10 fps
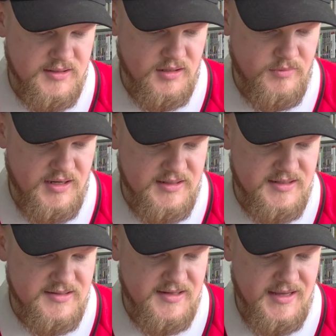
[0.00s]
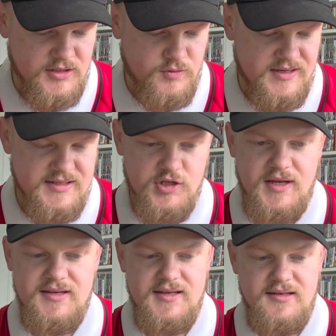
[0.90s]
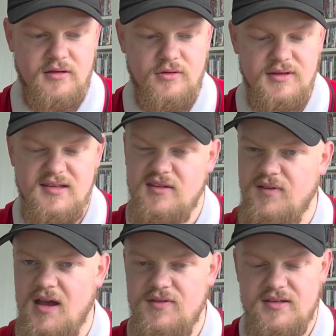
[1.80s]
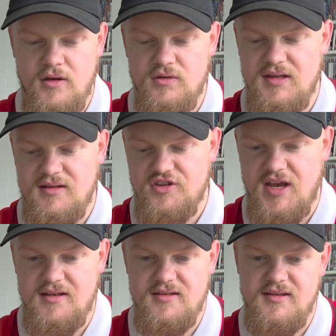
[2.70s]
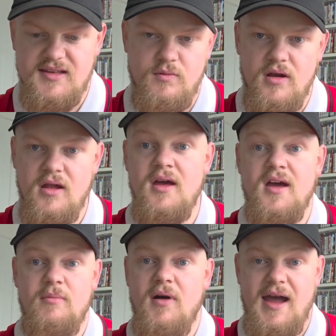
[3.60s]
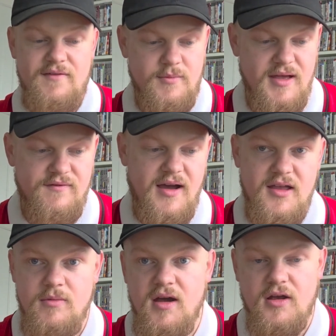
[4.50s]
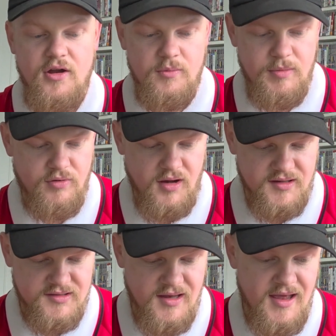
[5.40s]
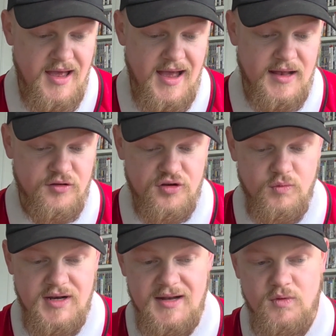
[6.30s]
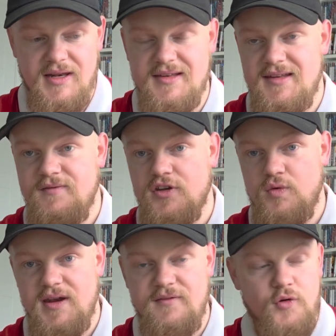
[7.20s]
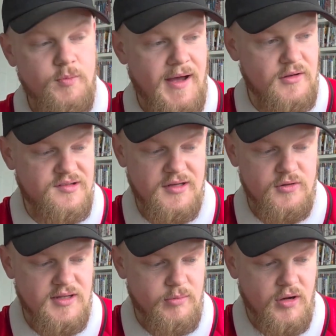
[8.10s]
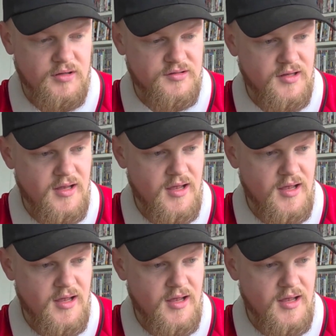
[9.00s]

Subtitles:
it up and it did say 2020, so I thought this is 5 years old, there's a chance that this one might have a bit of value, might have gone up in price. And someone had one listed for £24 sealed in the box,